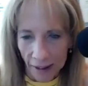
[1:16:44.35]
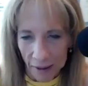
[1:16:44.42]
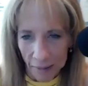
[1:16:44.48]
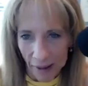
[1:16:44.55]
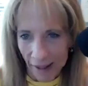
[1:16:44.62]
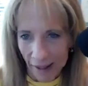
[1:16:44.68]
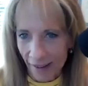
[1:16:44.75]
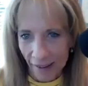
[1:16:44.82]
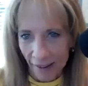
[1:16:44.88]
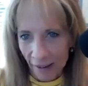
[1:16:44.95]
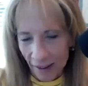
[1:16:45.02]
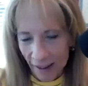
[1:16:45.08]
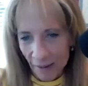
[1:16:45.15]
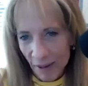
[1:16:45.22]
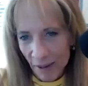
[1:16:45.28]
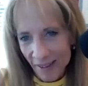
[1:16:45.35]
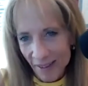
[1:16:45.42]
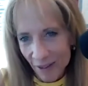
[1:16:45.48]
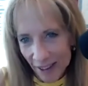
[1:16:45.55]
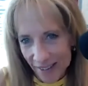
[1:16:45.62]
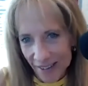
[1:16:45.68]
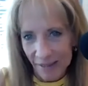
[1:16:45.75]
I'm like, because it
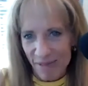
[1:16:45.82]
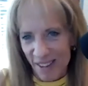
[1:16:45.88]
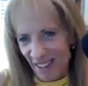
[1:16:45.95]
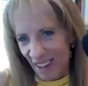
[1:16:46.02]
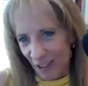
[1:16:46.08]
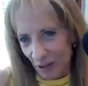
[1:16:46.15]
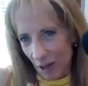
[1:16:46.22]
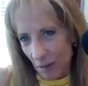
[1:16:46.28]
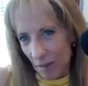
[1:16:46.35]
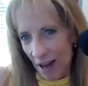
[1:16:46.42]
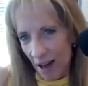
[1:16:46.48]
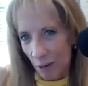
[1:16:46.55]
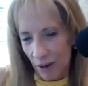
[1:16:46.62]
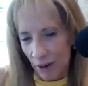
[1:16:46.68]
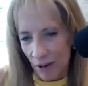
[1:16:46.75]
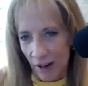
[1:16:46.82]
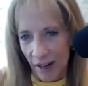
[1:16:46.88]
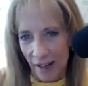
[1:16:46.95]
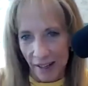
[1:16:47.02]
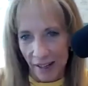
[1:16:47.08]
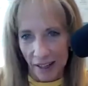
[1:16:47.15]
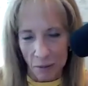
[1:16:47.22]
really said, it doesn't really matter when you're
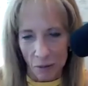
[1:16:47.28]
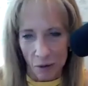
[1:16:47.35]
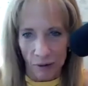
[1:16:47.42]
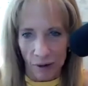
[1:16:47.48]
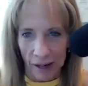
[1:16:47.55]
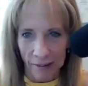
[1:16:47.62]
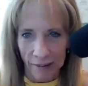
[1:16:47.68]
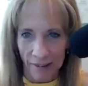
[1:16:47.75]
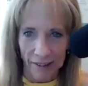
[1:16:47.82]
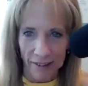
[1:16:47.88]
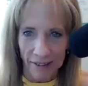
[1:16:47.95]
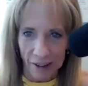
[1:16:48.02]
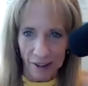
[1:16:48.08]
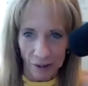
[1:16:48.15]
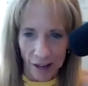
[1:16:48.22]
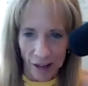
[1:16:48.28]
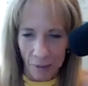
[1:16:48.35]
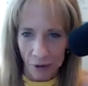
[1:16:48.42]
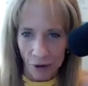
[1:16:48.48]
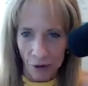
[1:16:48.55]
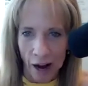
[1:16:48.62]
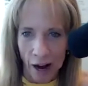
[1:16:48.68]
80 anymore, right? That your
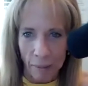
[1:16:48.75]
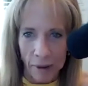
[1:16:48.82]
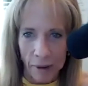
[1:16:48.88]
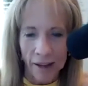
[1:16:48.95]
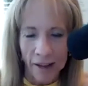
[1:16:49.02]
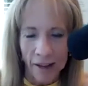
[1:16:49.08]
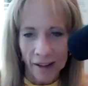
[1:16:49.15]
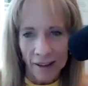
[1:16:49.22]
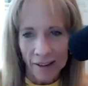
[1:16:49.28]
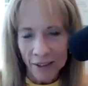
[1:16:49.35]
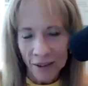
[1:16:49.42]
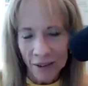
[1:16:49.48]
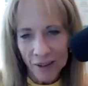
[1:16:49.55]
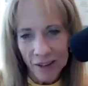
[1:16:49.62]
labs are crappy. So,